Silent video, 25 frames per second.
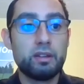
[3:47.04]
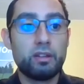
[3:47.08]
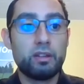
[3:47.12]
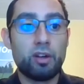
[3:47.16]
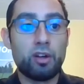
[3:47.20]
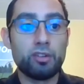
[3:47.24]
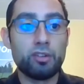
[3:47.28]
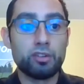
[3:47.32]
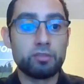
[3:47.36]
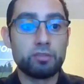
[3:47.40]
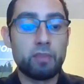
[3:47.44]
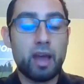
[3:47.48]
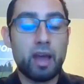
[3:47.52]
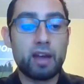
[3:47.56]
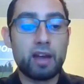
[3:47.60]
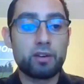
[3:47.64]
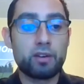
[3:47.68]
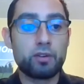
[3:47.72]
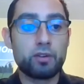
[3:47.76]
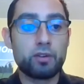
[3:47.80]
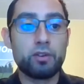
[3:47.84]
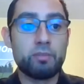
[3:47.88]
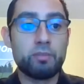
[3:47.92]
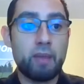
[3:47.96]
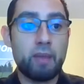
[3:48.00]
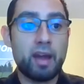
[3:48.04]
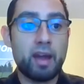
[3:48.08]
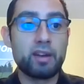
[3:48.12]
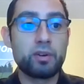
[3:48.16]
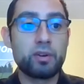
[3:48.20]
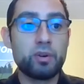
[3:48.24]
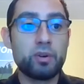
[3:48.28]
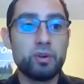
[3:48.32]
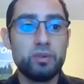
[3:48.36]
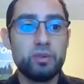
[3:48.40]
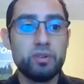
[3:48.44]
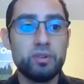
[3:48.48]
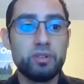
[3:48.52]
all those macro and
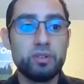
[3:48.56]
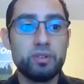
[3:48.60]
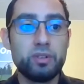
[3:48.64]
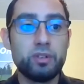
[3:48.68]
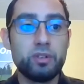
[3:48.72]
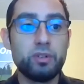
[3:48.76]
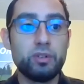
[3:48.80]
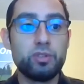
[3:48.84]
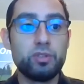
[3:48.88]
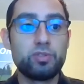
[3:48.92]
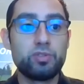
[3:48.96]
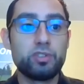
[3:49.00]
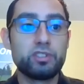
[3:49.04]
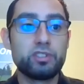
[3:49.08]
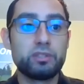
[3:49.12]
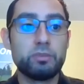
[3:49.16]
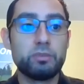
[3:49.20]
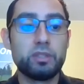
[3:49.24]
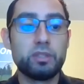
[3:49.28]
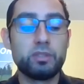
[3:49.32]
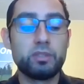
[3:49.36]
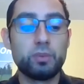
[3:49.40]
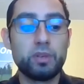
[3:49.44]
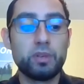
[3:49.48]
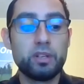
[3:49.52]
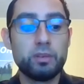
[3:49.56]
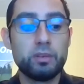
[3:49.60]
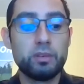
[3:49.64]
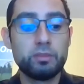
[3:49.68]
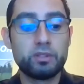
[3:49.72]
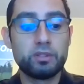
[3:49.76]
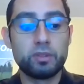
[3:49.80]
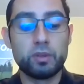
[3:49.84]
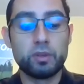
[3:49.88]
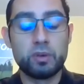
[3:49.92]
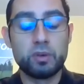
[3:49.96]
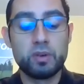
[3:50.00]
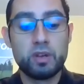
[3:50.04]
micro nutrients in between them,
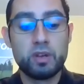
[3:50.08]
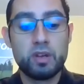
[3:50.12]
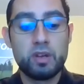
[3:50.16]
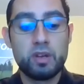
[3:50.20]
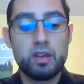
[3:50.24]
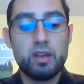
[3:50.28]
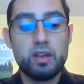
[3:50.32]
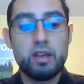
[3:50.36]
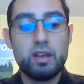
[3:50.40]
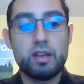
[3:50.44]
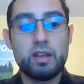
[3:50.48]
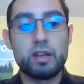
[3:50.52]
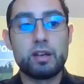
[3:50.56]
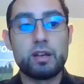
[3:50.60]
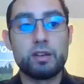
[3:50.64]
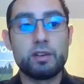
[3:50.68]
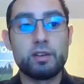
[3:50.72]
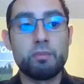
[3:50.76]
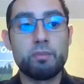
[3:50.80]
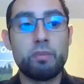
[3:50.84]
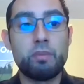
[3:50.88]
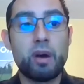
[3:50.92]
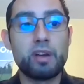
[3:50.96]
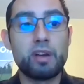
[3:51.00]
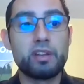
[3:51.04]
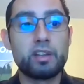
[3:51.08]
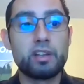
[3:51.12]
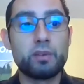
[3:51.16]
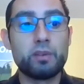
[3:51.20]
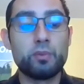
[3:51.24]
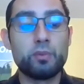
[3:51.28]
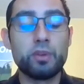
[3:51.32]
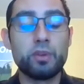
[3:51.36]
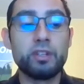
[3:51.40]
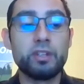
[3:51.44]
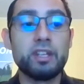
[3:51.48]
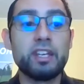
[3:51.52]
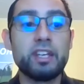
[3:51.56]
so your body can
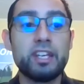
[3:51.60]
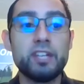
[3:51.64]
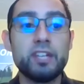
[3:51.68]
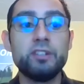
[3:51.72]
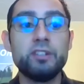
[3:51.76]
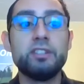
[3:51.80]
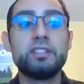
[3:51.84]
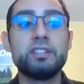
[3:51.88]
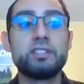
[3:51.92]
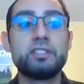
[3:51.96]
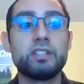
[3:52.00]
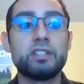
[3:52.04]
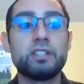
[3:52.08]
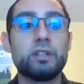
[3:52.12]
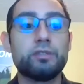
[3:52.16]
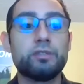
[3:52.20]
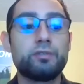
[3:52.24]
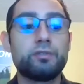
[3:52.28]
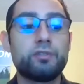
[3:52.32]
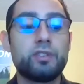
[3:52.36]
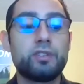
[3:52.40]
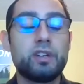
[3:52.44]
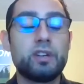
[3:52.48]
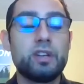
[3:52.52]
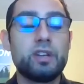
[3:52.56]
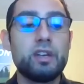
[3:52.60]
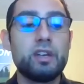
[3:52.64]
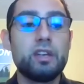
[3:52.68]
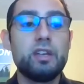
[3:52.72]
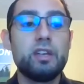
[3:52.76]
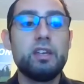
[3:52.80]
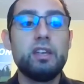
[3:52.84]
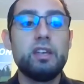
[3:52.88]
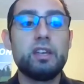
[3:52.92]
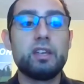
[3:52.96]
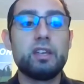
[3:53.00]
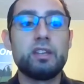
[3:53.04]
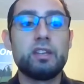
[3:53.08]
really heal itself
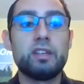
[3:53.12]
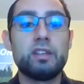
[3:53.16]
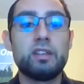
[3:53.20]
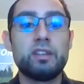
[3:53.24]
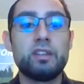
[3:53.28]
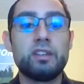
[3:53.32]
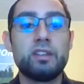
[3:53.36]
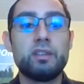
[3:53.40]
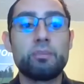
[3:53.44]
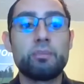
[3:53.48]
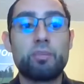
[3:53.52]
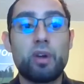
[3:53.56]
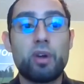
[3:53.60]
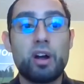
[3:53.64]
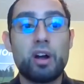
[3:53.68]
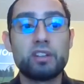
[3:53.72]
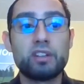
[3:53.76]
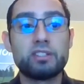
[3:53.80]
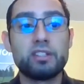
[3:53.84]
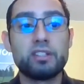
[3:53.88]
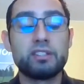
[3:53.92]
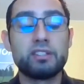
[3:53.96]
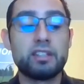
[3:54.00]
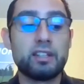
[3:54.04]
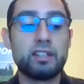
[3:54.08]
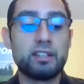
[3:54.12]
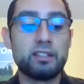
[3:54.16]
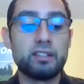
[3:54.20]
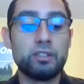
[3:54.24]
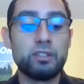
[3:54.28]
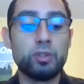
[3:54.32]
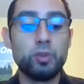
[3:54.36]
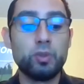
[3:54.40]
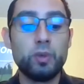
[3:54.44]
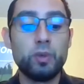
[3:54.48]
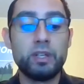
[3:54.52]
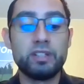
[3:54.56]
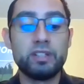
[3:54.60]
in the process and
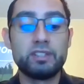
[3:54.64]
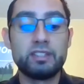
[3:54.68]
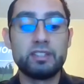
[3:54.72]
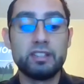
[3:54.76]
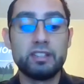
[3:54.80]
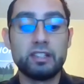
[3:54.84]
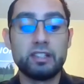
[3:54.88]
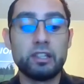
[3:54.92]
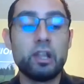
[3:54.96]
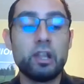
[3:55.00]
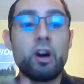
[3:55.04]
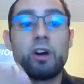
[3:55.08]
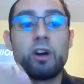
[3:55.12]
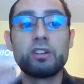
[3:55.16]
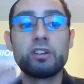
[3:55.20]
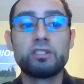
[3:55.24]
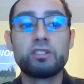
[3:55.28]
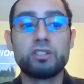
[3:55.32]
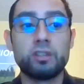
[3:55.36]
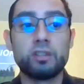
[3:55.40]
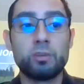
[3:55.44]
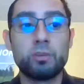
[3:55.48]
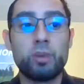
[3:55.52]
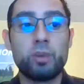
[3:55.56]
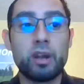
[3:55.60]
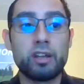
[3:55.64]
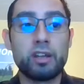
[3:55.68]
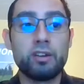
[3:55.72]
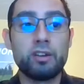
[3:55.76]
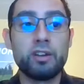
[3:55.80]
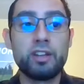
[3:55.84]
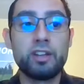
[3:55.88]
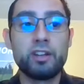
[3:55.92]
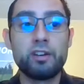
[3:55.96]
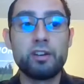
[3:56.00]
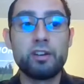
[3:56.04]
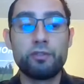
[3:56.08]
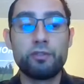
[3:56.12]
do it long-term, right? You're
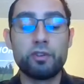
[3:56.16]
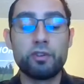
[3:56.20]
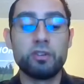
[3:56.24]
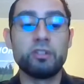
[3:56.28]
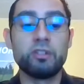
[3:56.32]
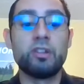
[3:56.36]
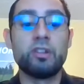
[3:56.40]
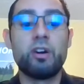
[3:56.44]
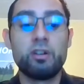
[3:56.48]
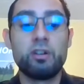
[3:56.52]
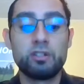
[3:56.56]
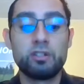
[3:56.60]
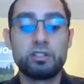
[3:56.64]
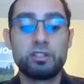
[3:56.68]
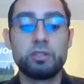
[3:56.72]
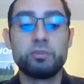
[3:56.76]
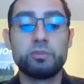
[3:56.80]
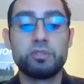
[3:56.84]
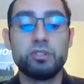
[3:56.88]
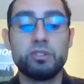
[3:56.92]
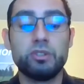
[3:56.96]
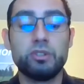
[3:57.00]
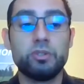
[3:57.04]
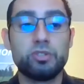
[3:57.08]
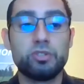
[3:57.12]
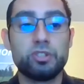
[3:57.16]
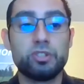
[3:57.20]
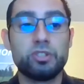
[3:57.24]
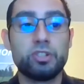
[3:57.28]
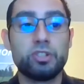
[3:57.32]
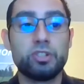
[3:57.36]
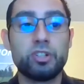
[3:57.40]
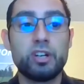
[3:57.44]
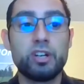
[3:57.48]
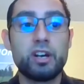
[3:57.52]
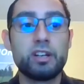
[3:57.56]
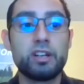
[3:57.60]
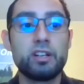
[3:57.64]
here for a long-term solution.
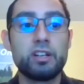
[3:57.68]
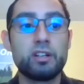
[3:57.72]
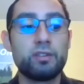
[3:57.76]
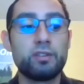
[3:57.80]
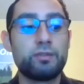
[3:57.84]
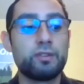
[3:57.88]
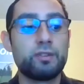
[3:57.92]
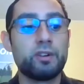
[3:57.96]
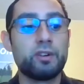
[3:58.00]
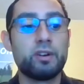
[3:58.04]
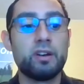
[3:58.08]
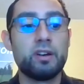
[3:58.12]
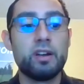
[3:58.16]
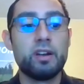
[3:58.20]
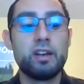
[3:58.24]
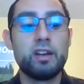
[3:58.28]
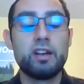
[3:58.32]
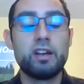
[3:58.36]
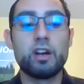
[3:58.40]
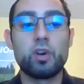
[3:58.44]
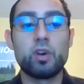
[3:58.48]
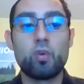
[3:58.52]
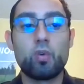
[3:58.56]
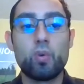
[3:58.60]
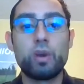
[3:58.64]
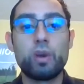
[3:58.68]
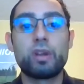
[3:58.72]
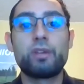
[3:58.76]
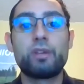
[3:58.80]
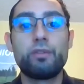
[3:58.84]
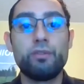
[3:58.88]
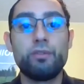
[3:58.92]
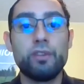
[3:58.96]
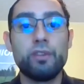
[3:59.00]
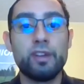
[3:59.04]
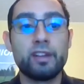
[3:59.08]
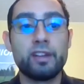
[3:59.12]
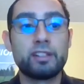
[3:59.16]
You're not here for a quick
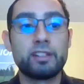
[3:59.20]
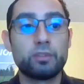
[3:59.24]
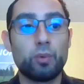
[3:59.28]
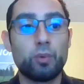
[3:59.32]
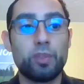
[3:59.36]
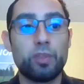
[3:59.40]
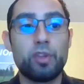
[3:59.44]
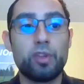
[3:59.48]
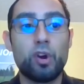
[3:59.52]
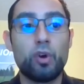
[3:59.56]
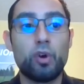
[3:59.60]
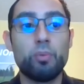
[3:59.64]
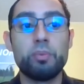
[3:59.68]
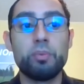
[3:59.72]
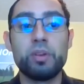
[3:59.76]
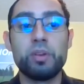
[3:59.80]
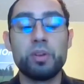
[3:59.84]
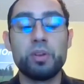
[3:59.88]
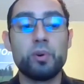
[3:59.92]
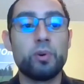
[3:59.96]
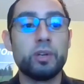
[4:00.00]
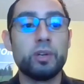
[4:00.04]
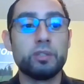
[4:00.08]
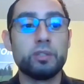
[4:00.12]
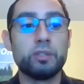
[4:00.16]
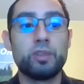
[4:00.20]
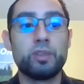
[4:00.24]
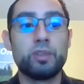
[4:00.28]
fix with opioids, with